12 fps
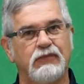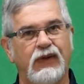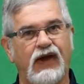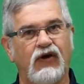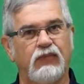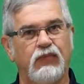in
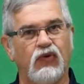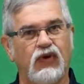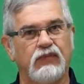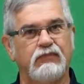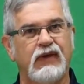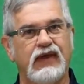
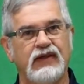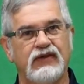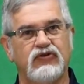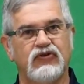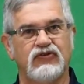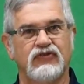PowerPoint, made
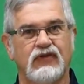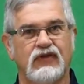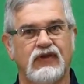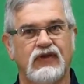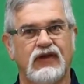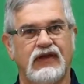into
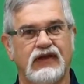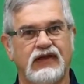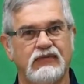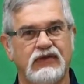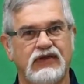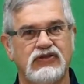an
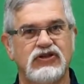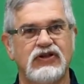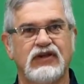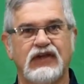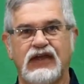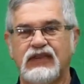image,
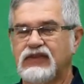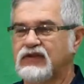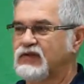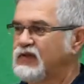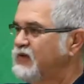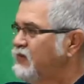and
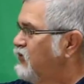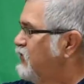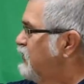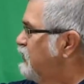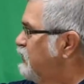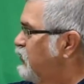then
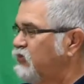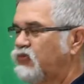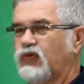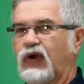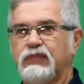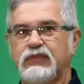put
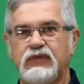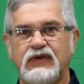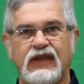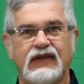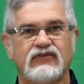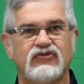right
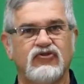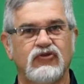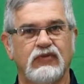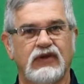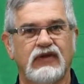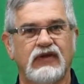next to
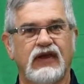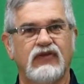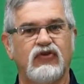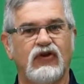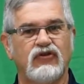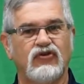me. And
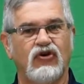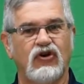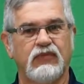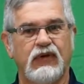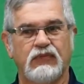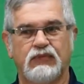so I could
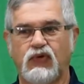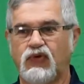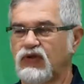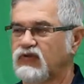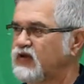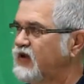talk about
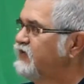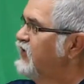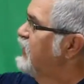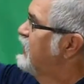points, and if